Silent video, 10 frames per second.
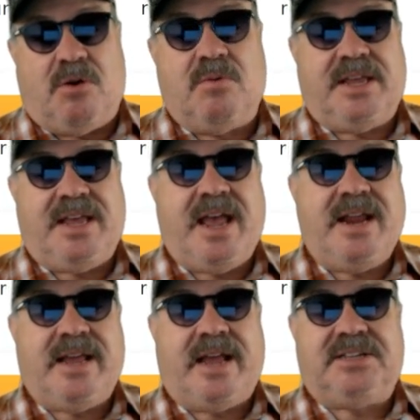only
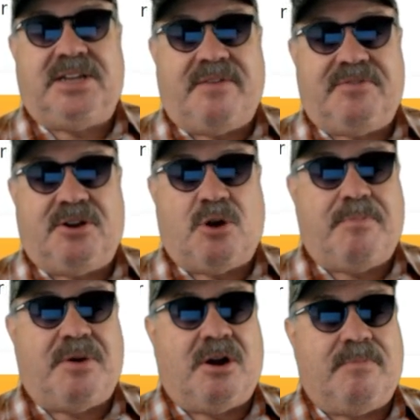eight days left in our
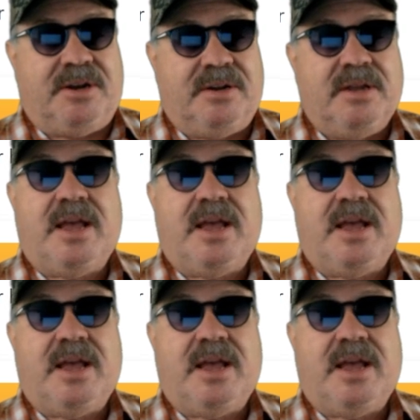apartment.